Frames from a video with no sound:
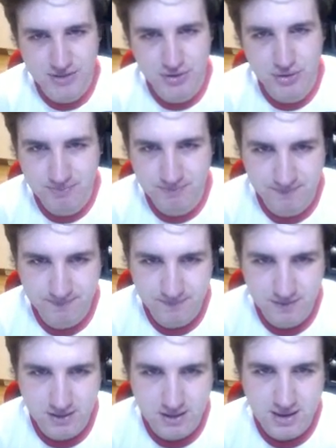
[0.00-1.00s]
done.
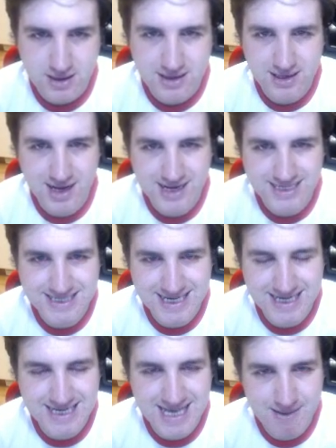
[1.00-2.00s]
Guys,
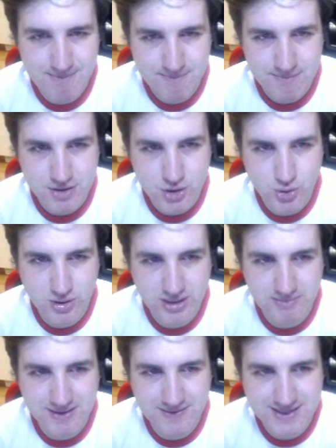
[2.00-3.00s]
CDM, who can
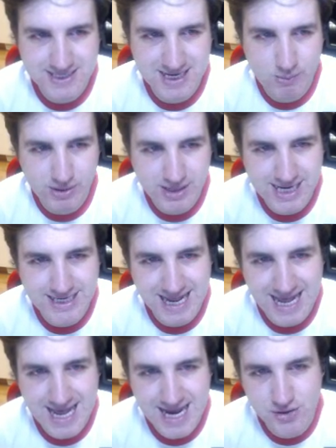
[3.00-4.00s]
be in this team? We need
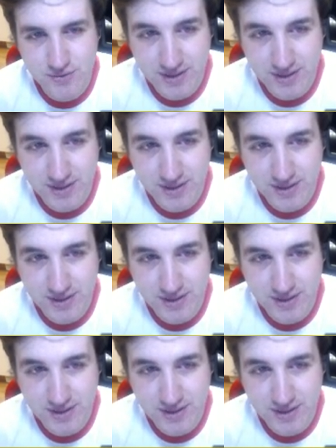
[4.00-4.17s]
another